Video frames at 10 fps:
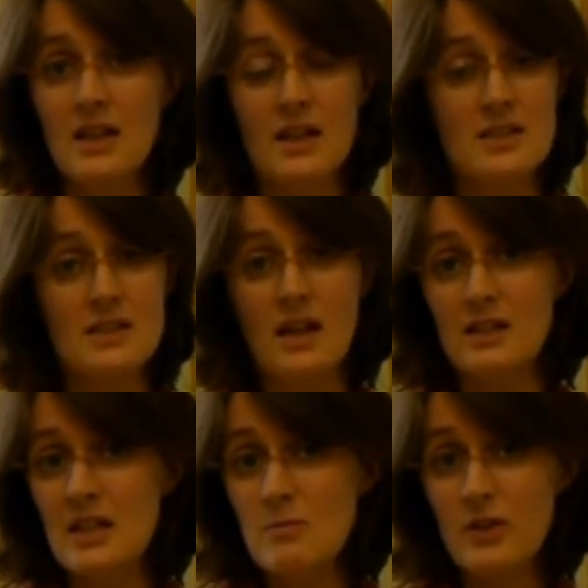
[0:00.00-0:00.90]
it's not
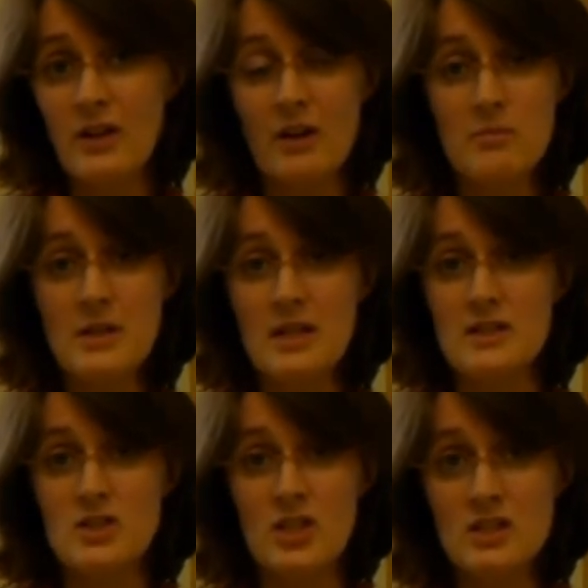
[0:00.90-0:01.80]
chemotherapy,
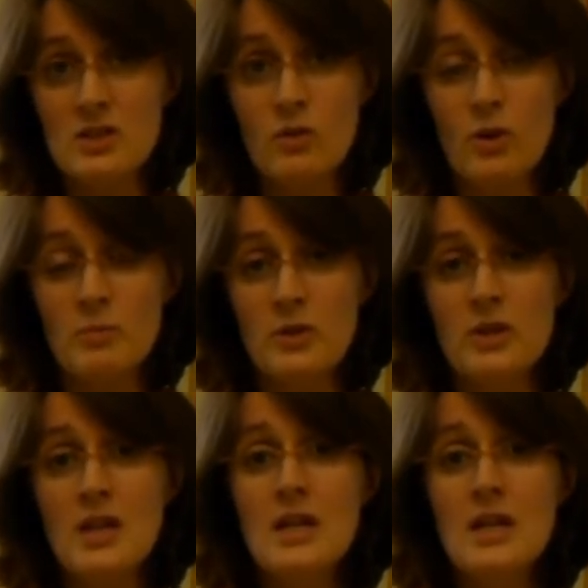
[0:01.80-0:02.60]
it's just a hormone,